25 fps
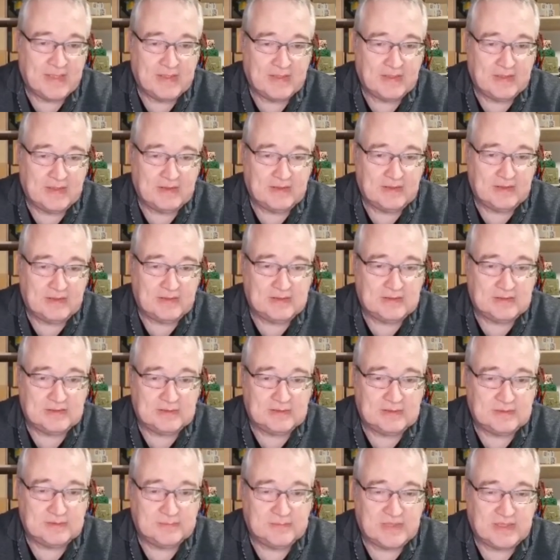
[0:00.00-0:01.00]

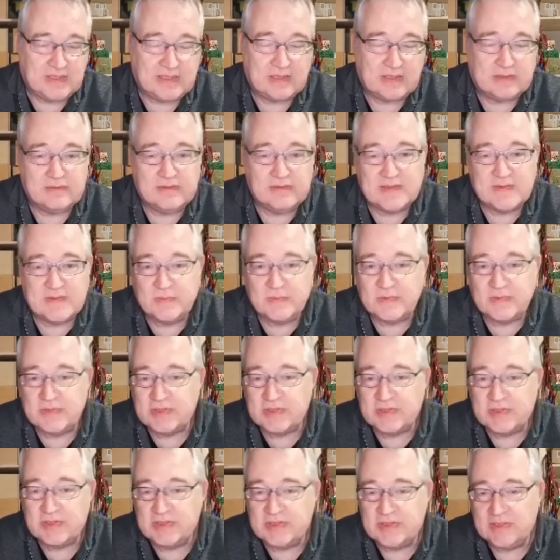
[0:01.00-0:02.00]
the GeckOS
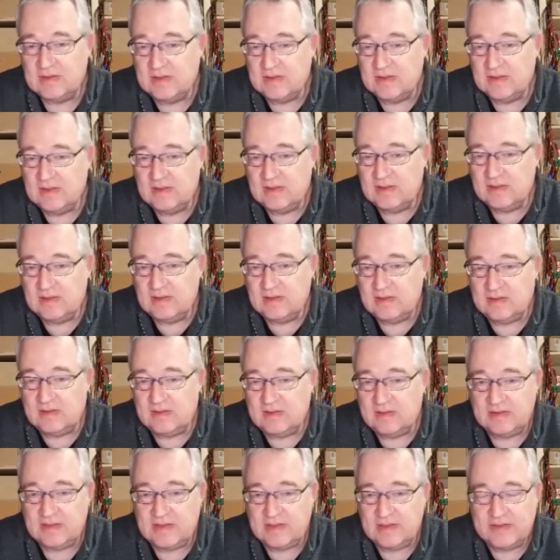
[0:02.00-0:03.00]
machine on
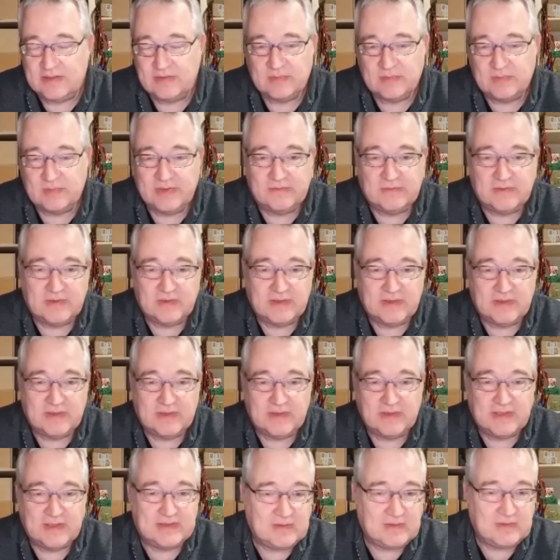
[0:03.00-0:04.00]
the IEEE
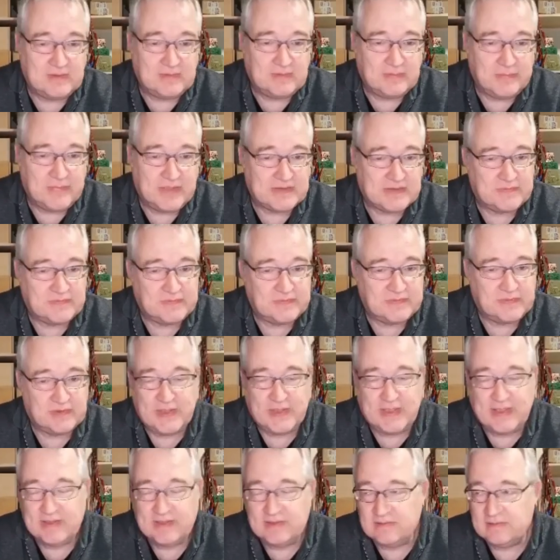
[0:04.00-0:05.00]
488 bus for the
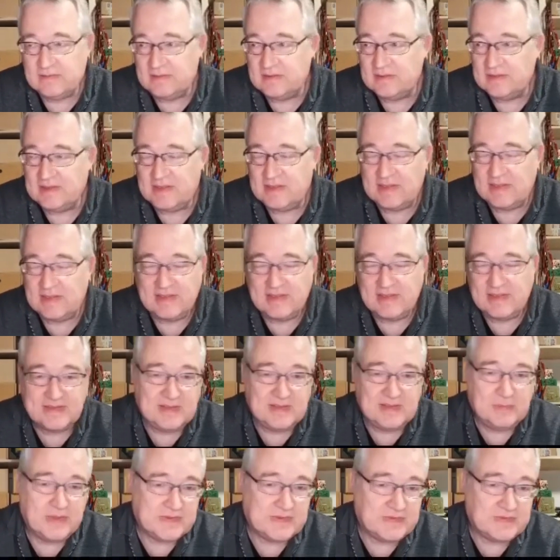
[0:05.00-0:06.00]
PET or the IEC
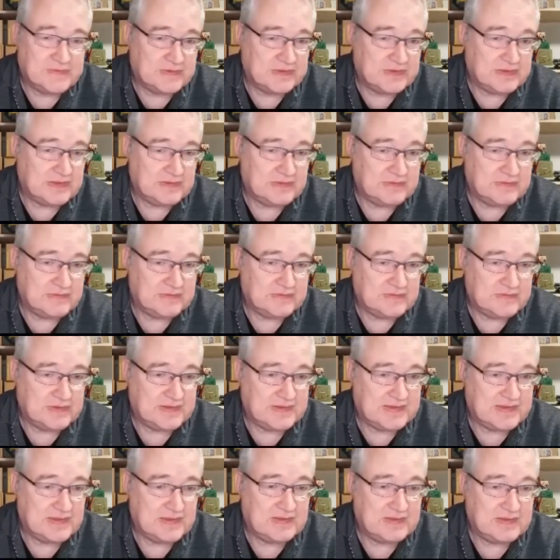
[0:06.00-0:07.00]
bus for the
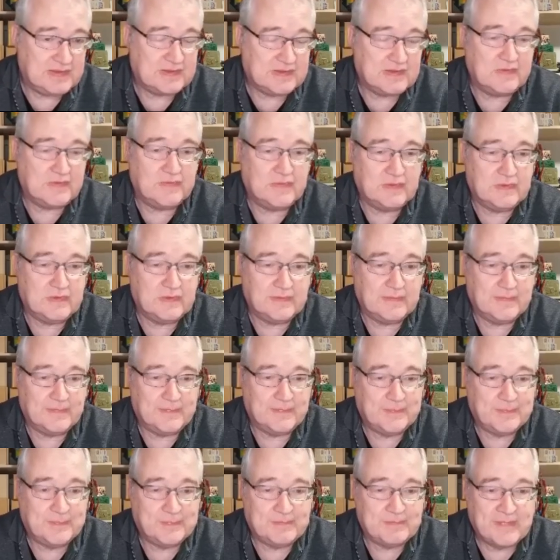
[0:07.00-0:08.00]
C64.
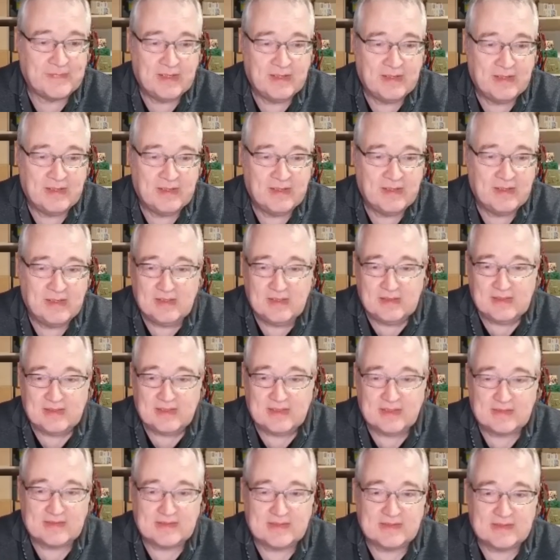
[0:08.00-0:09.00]

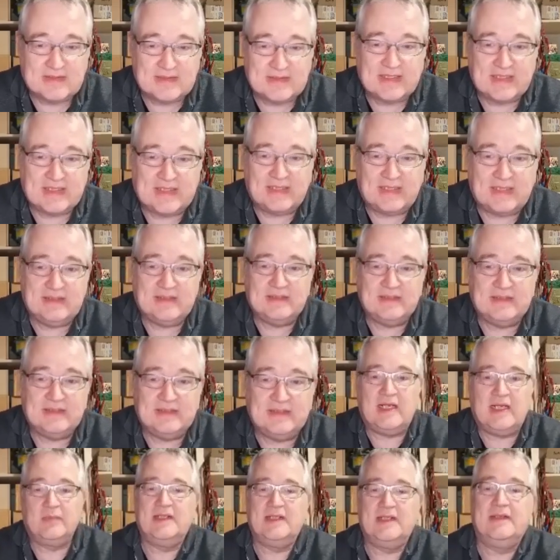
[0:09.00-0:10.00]
There's a standard
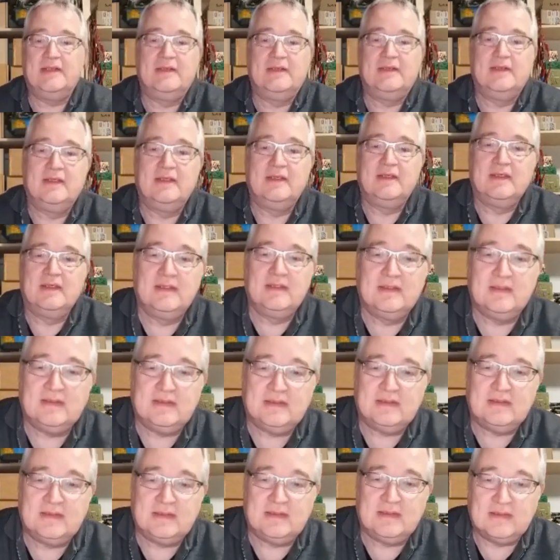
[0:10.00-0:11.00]
library
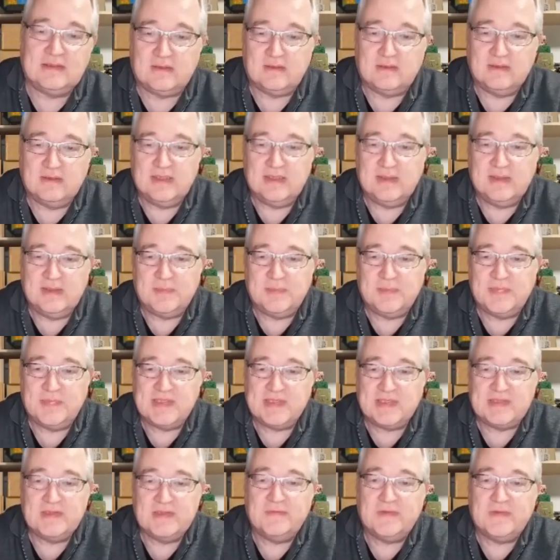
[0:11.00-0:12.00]
called
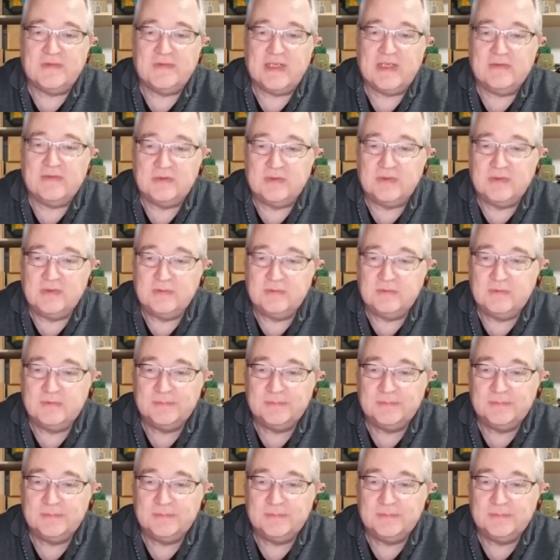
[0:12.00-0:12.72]
Lib6502,